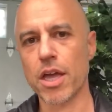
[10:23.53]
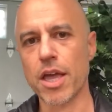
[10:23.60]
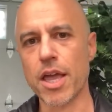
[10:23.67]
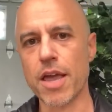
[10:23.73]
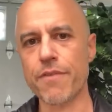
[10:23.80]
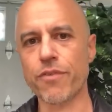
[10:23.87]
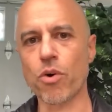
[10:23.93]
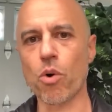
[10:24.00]

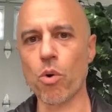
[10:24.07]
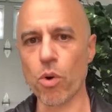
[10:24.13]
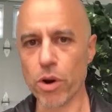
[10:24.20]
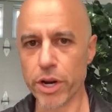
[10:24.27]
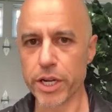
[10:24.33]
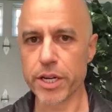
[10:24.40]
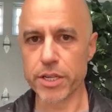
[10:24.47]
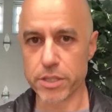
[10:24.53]
if
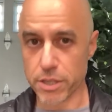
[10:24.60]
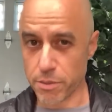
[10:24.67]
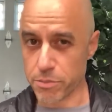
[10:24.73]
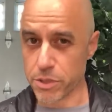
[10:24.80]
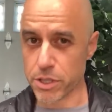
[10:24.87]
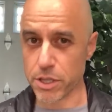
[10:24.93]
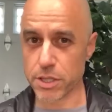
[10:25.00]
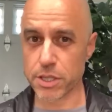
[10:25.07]

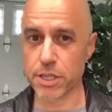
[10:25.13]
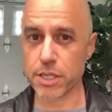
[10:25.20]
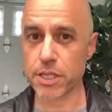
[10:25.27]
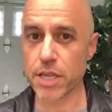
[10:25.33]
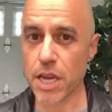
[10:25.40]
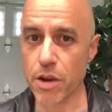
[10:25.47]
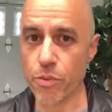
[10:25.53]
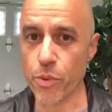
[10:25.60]
organisms
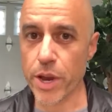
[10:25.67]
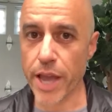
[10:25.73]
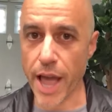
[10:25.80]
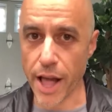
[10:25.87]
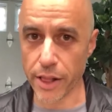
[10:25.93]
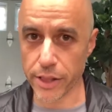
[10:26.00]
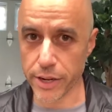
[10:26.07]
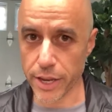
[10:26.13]
see
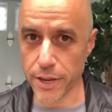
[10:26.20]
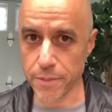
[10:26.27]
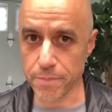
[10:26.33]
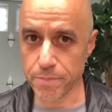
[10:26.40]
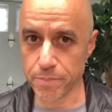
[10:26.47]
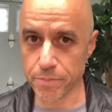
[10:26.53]
reality